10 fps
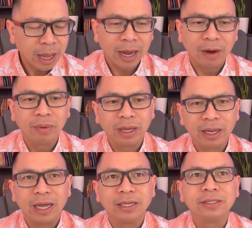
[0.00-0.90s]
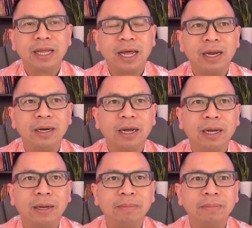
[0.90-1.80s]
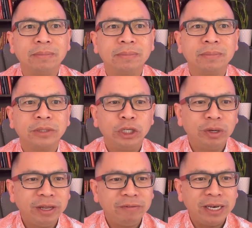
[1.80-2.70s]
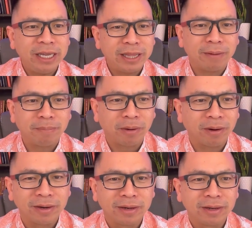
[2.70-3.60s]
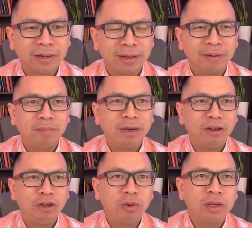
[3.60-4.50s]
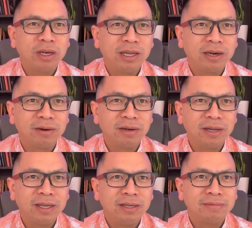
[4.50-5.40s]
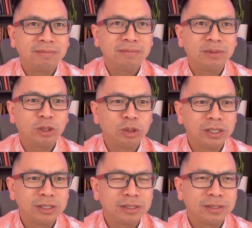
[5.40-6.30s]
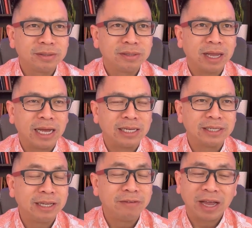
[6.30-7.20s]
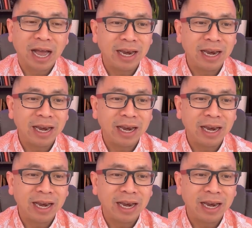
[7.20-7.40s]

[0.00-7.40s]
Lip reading: And I realized that you don't even need that part, but you could literally do this as a living.